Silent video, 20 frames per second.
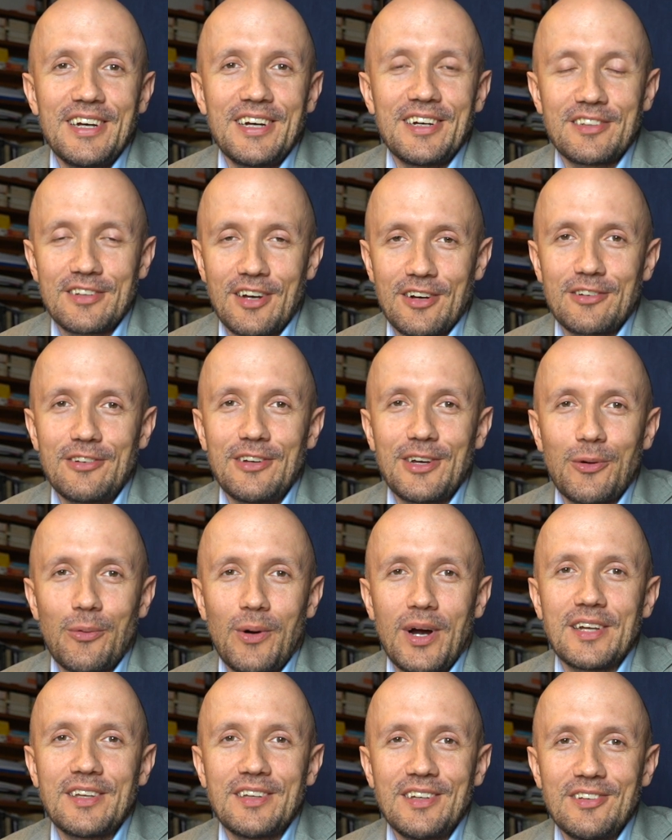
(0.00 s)
It's actually
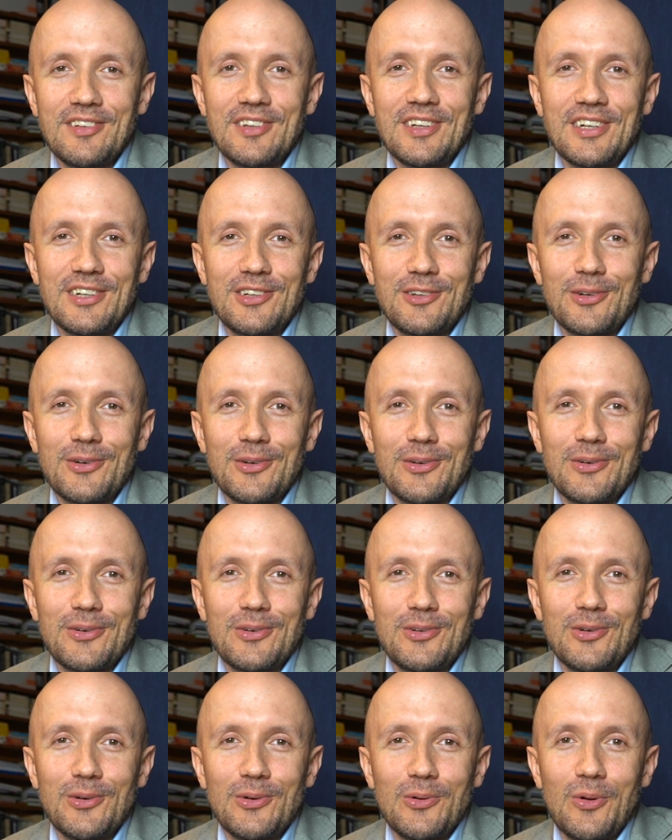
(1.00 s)
quite easy
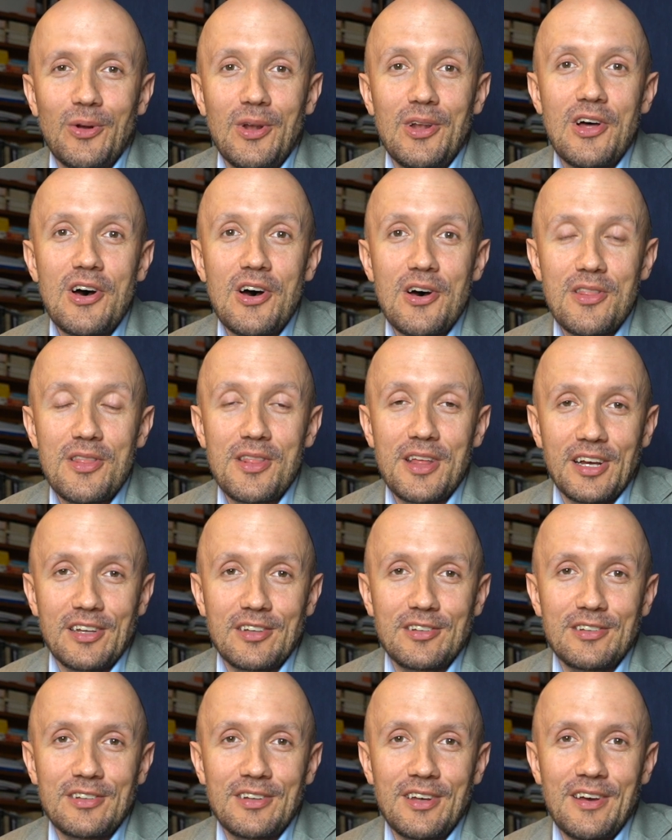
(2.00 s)
to learn
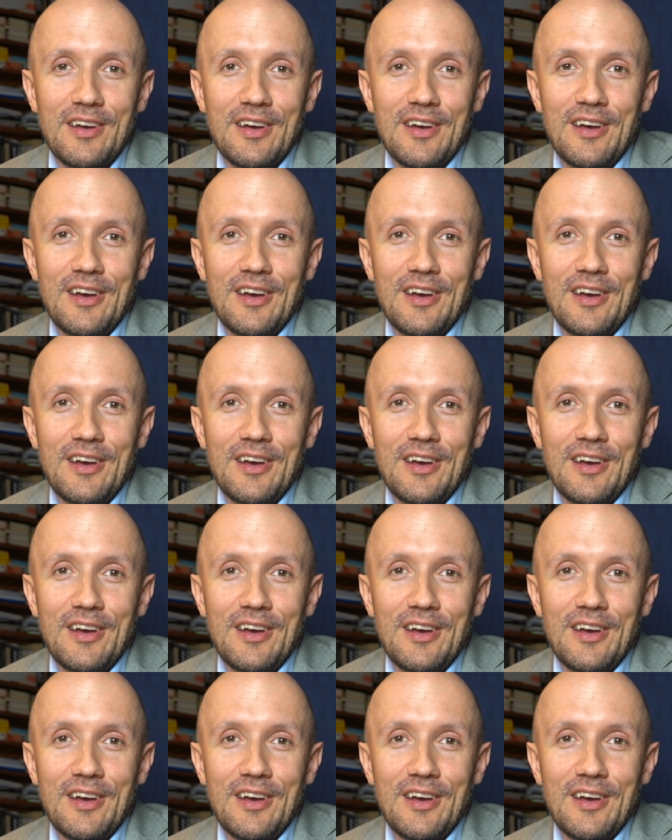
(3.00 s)
this